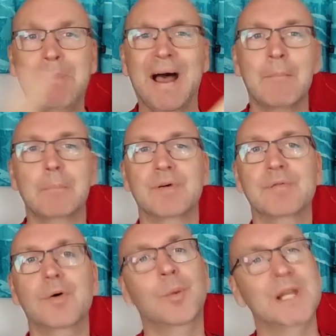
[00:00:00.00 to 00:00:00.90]
But
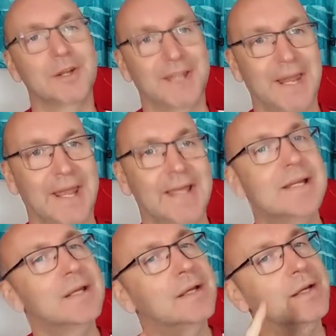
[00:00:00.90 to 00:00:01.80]
before we look at it,
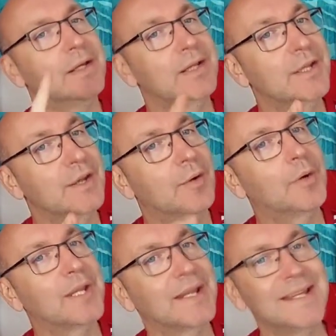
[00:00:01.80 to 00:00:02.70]
you know
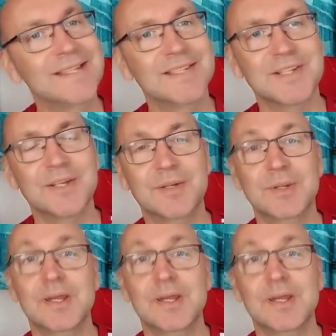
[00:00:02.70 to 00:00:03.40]
what you need to do.